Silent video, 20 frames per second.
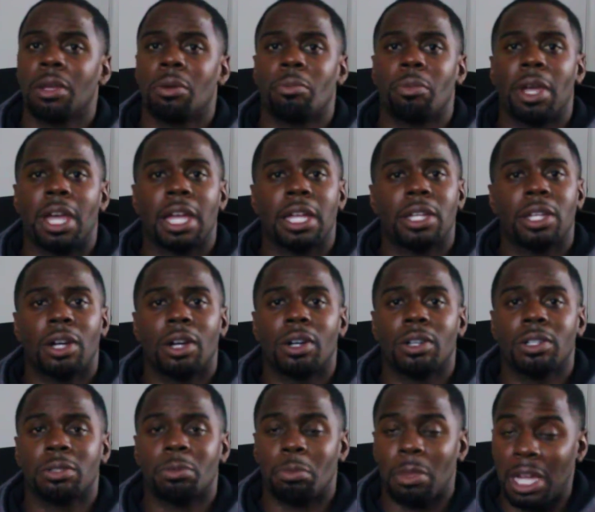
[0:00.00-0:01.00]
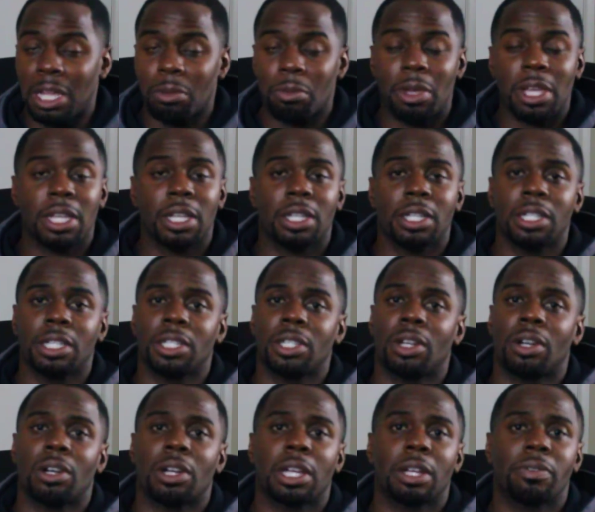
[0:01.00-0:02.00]
Bad dogs might make a good
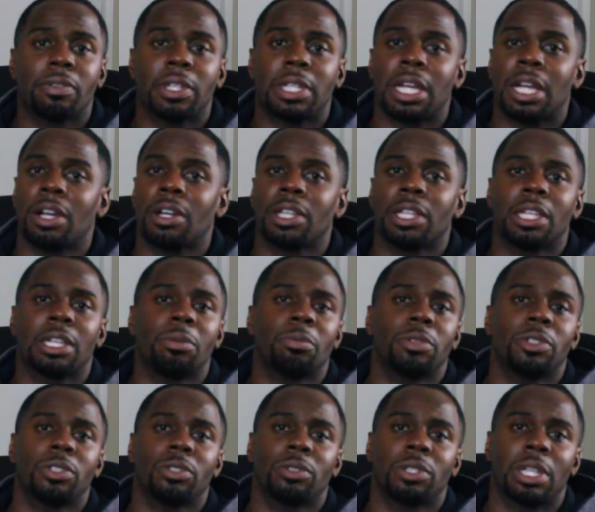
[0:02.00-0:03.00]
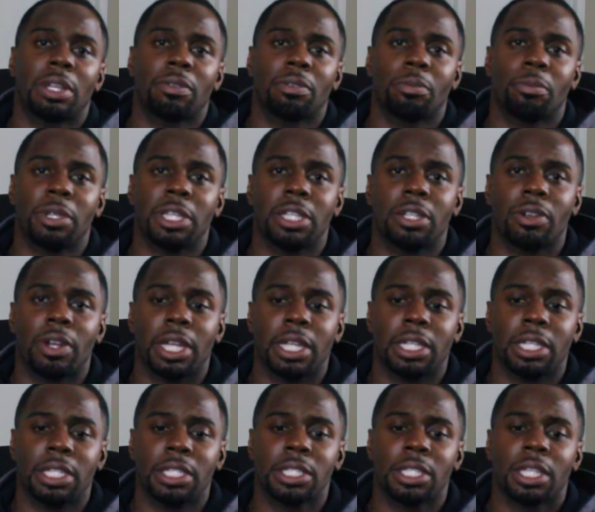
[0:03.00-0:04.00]
dog every now and then, but you'll never meet
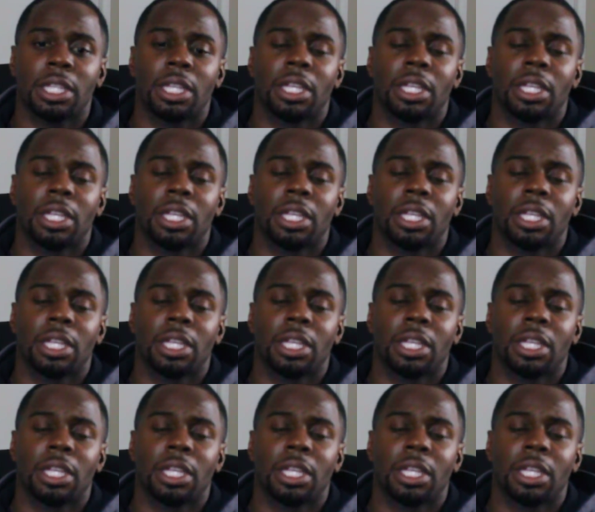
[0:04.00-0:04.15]
greatness.